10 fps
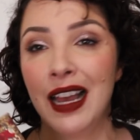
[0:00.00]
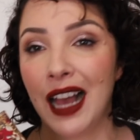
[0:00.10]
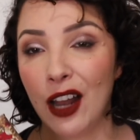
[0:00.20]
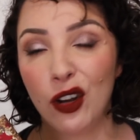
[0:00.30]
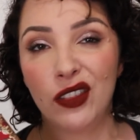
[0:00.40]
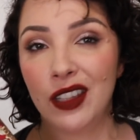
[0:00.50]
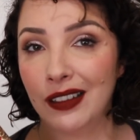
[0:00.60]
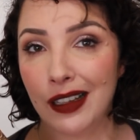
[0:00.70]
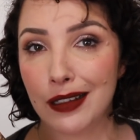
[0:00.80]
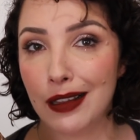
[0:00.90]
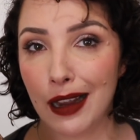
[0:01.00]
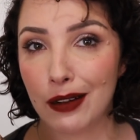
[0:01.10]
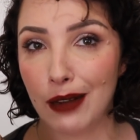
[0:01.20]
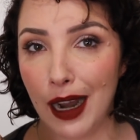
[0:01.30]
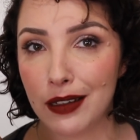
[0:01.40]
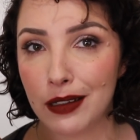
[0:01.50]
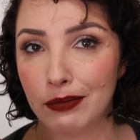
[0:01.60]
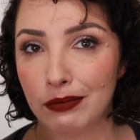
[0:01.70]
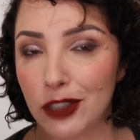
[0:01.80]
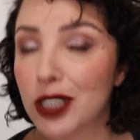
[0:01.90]
I don't think these are that great.
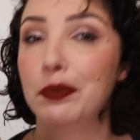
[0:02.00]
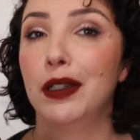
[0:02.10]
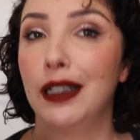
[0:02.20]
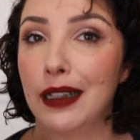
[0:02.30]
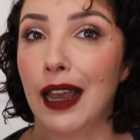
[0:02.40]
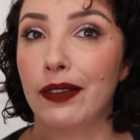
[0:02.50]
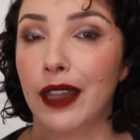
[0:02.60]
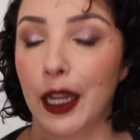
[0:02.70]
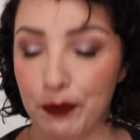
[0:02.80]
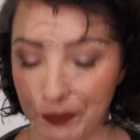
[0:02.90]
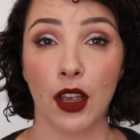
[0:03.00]
Just putting it out there.